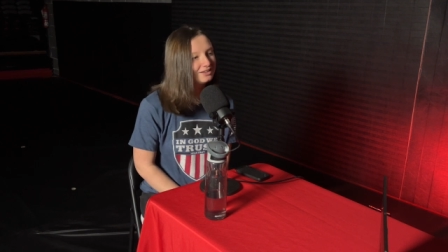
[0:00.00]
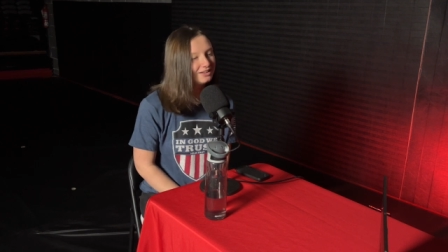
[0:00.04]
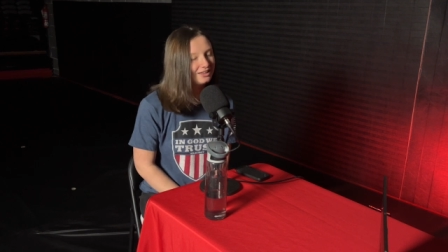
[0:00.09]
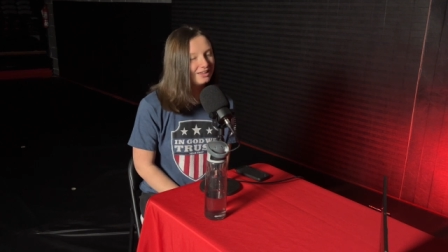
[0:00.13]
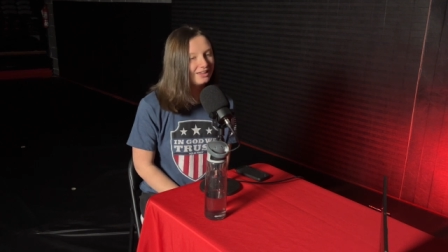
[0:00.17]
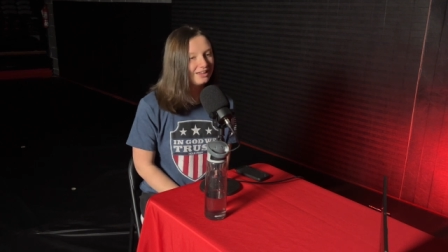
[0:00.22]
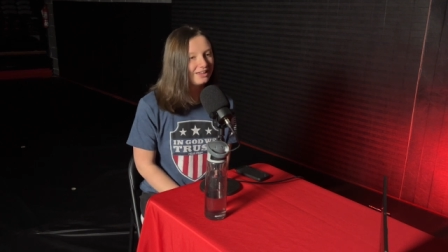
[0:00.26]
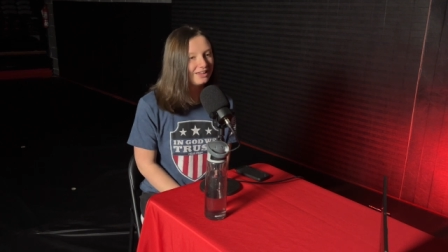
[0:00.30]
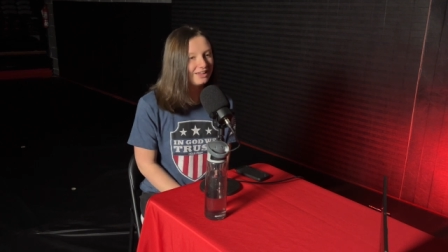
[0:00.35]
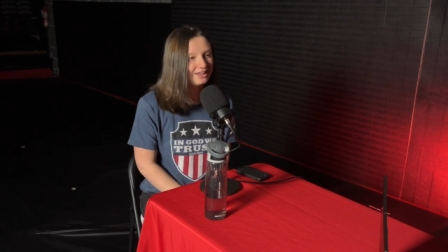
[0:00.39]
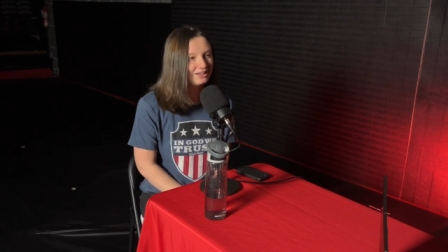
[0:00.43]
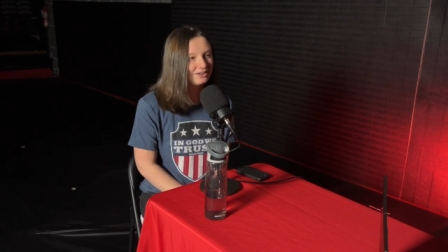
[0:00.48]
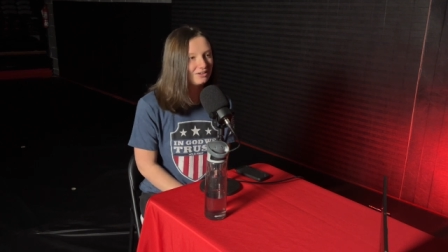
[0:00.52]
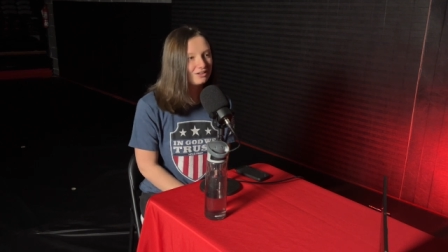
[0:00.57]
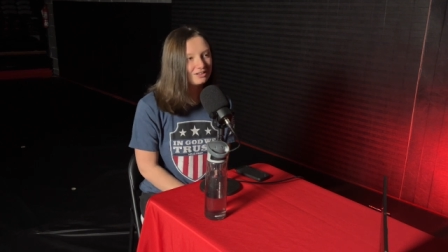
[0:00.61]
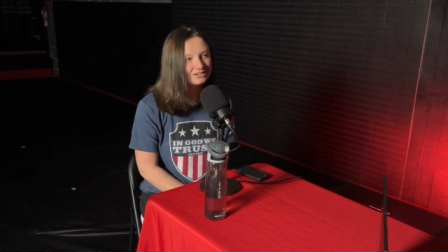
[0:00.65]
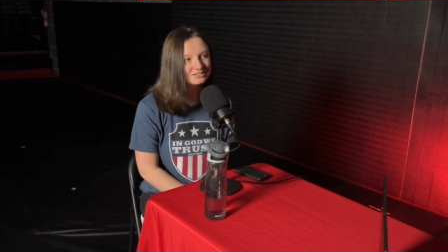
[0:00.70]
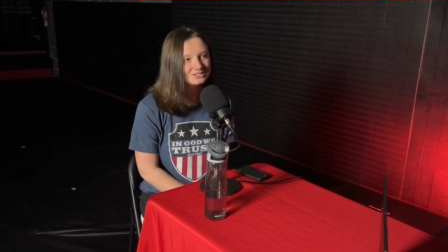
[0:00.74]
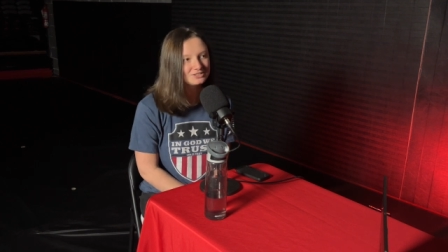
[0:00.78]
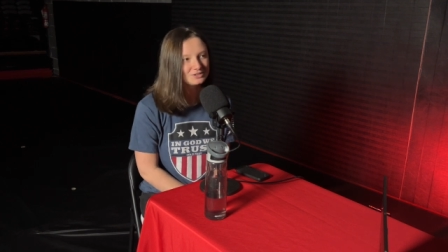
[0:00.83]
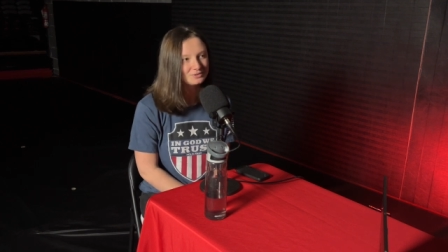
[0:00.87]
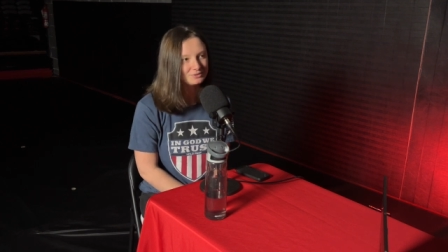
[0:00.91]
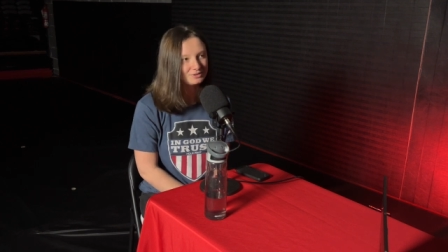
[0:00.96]
And
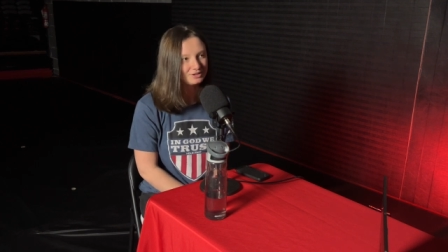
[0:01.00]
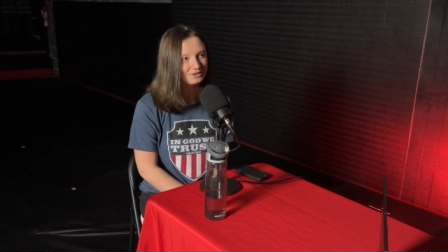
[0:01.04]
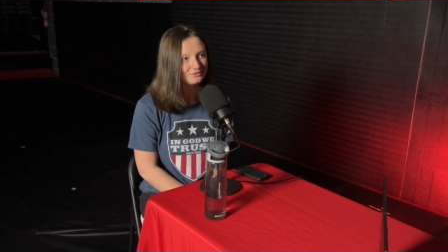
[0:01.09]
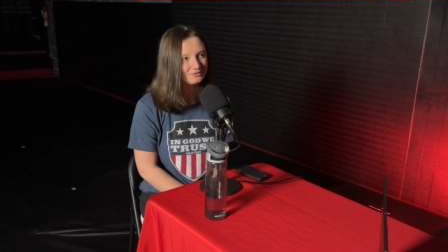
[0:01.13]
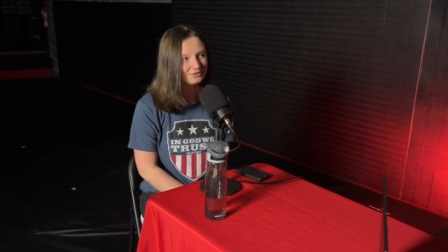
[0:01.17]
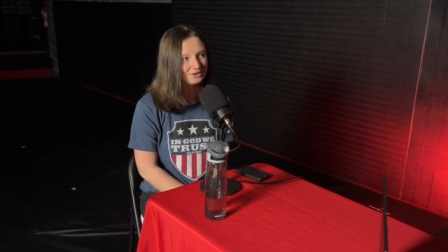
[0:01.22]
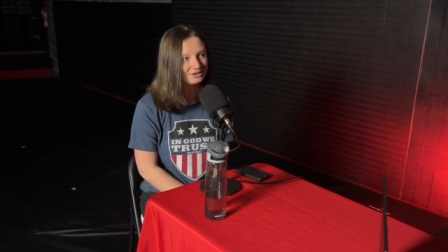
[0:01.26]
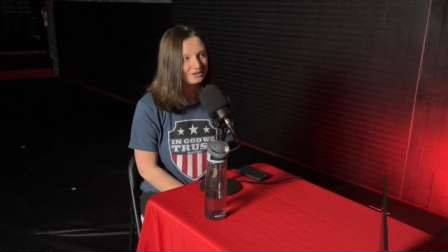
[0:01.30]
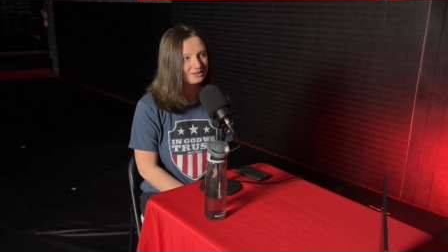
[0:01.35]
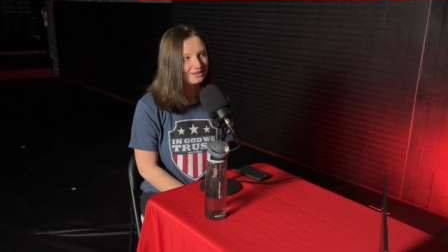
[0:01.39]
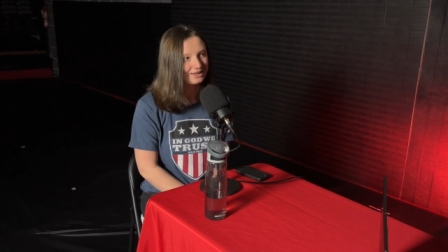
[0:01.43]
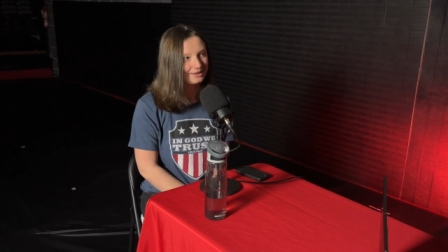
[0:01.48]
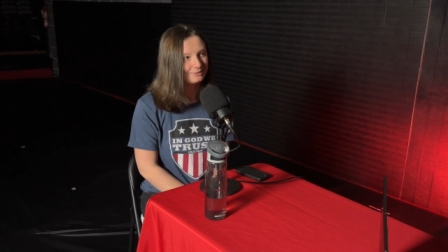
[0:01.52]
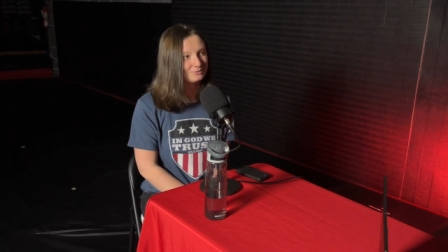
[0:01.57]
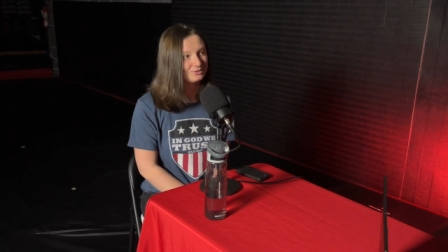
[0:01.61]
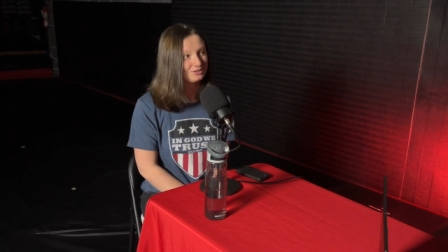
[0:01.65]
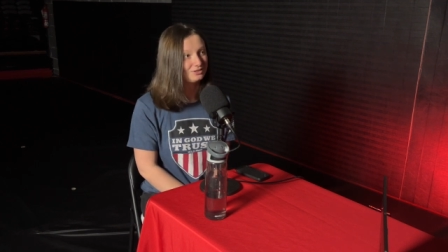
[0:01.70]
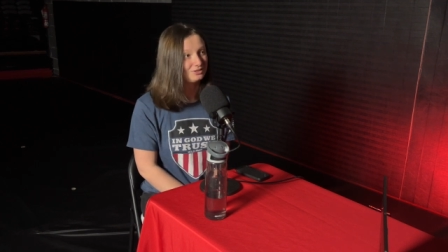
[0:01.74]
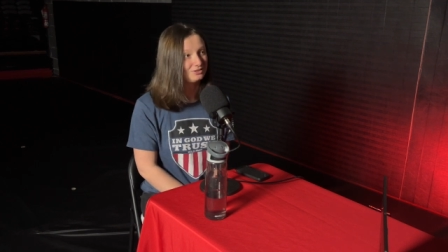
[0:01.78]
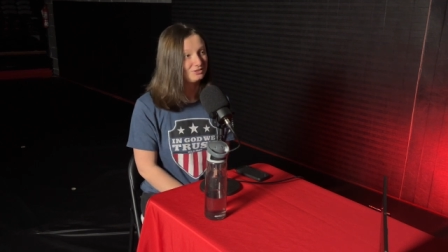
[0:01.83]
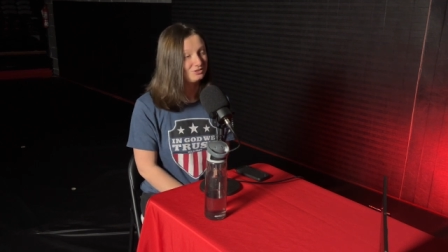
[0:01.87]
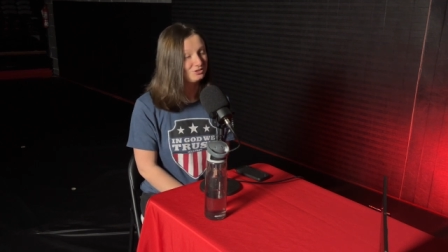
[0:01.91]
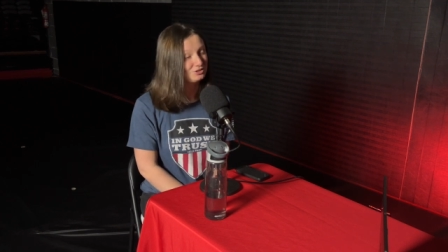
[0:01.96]
also, whenever it came to
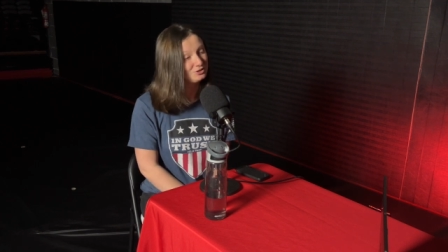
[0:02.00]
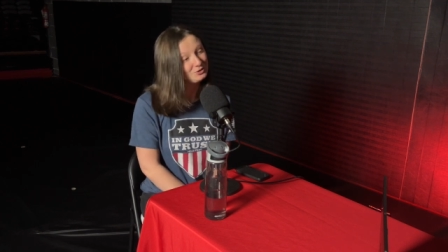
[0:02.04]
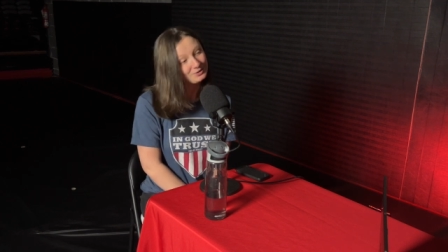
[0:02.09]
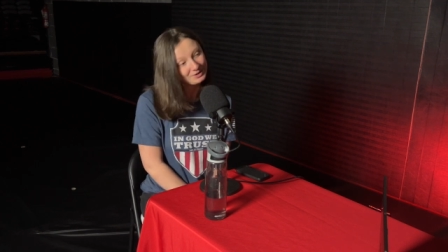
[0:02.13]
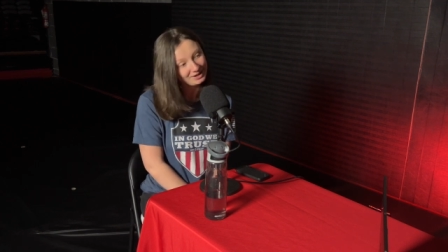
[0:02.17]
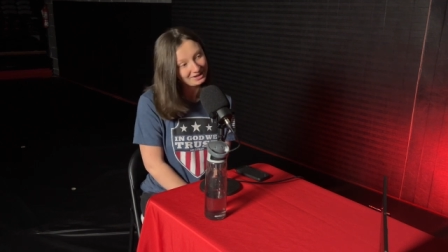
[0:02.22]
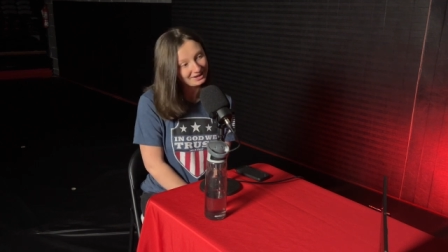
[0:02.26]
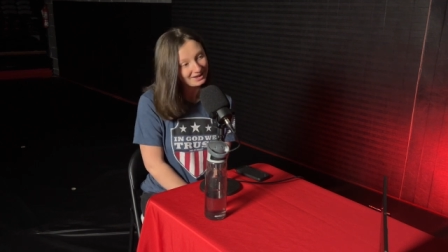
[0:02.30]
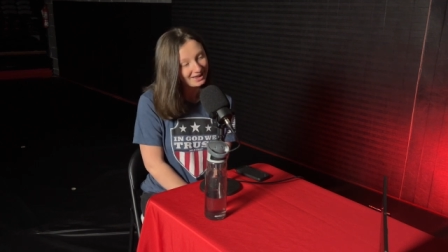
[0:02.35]
the shooting,